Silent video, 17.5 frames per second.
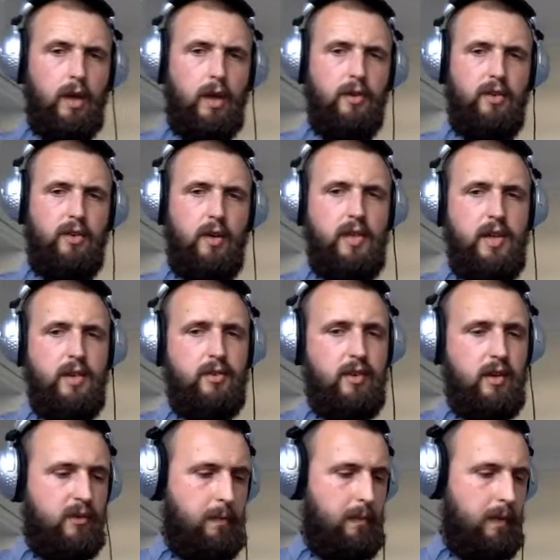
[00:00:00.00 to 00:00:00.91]
so this
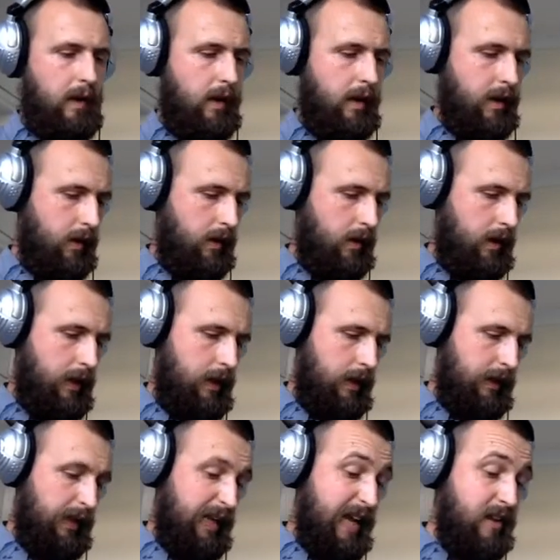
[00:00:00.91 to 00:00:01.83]
is my
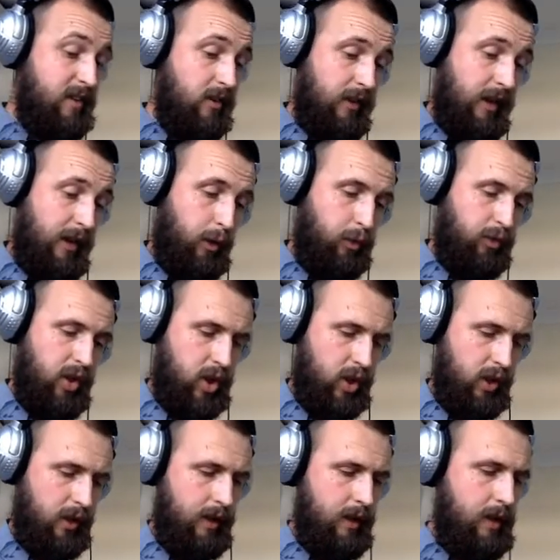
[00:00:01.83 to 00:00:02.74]
uh, latest
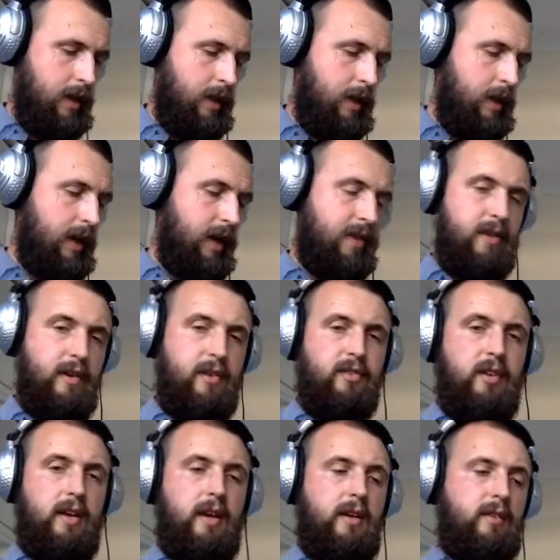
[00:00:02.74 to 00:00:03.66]
acquisition, and
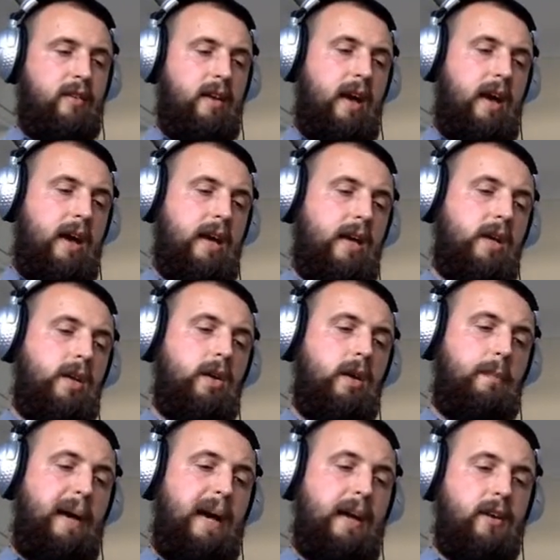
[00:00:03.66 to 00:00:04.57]
this is a
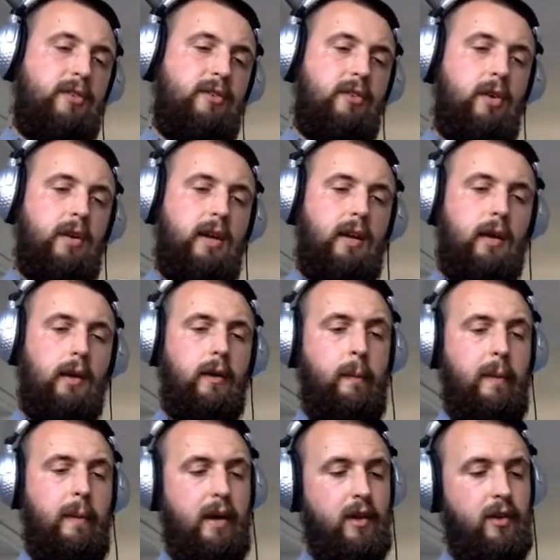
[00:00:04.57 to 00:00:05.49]
Panasonic
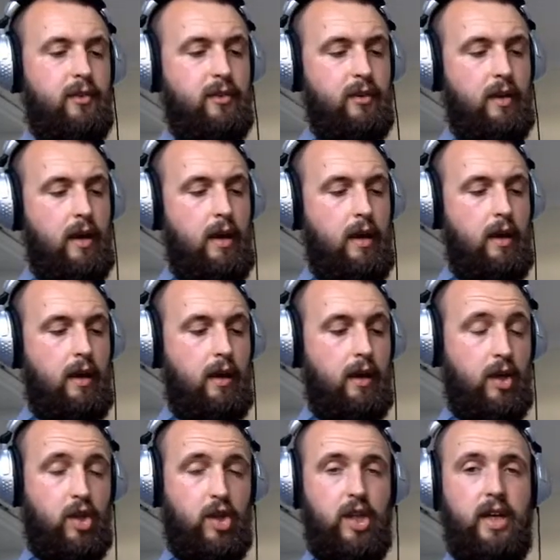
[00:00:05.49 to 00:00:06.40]
Lumix uh,
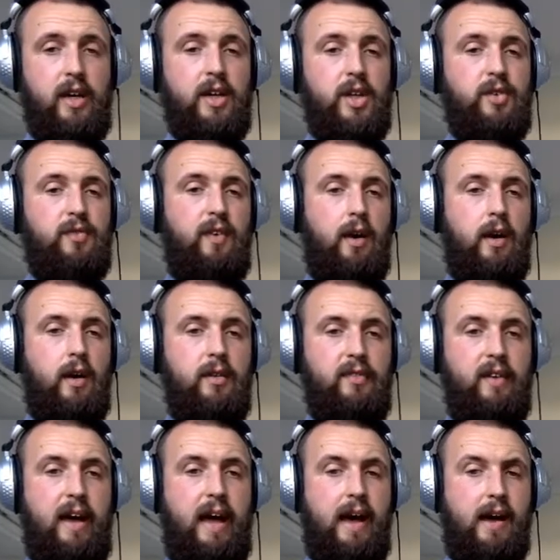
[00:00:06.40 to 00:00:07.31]

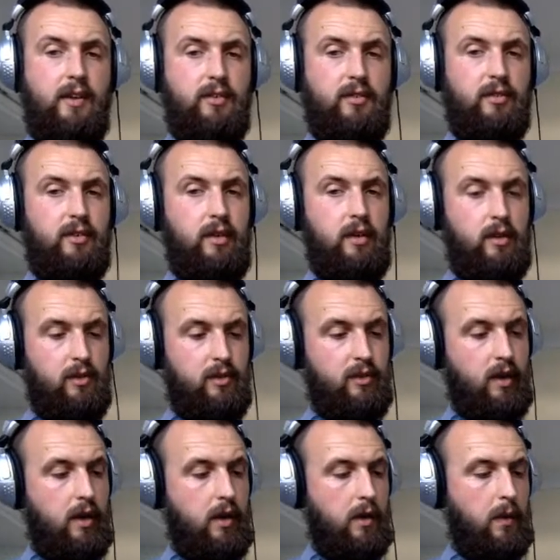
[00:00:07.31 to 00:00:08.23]
GH5S.
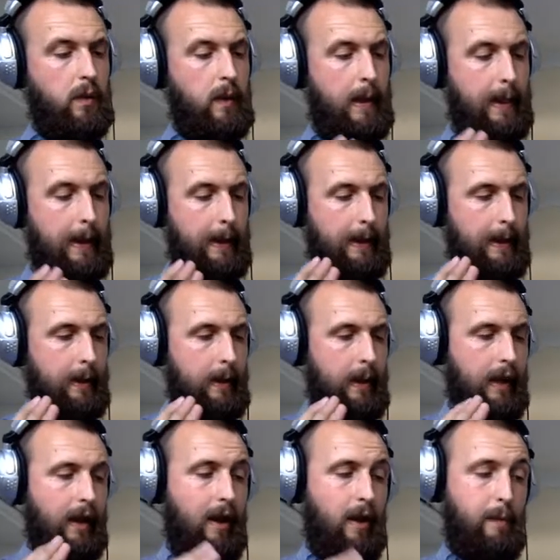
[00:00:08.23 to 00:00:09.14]
So
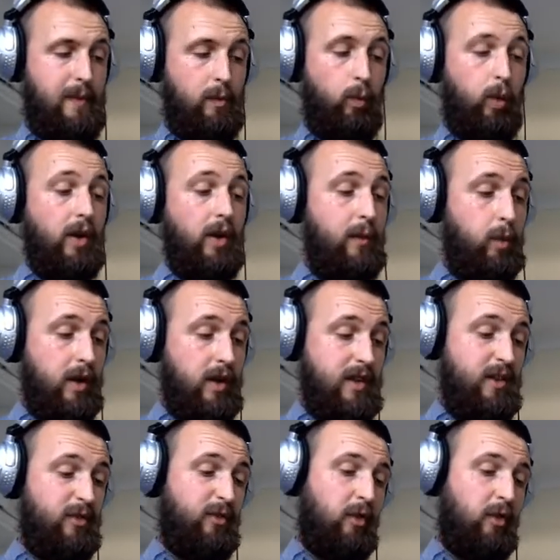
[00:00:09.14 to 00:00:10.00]
uh, I've been wanting one of these